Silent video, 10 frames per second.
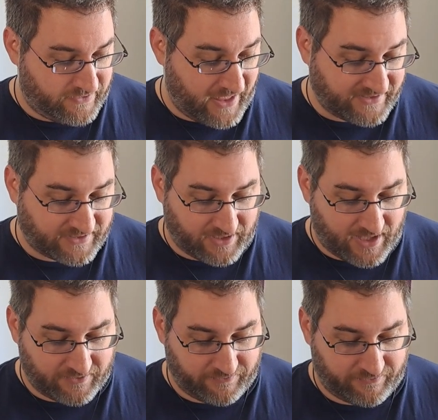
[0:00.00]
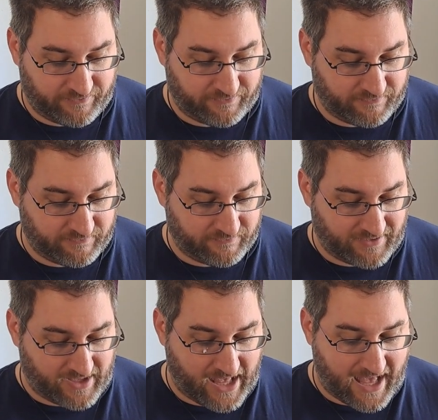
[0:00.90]
that's a lot of
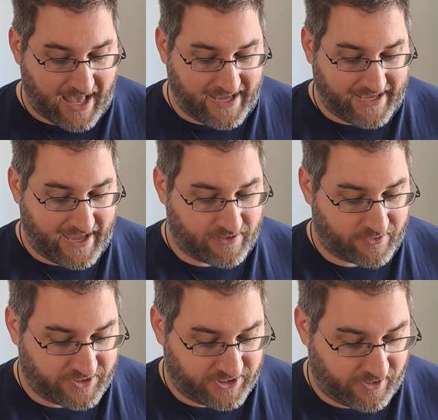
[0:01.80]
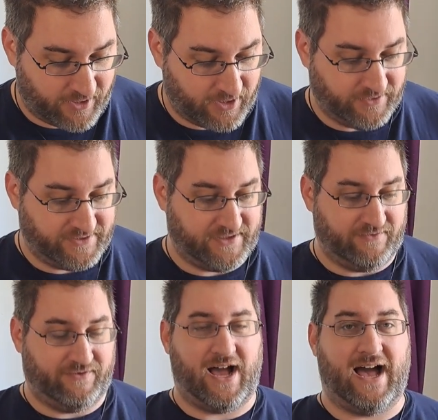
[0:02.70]
high energy cards
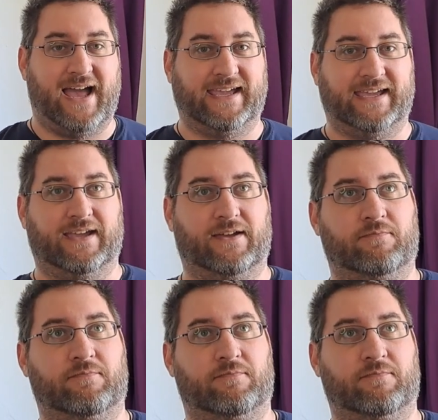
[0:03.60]
of high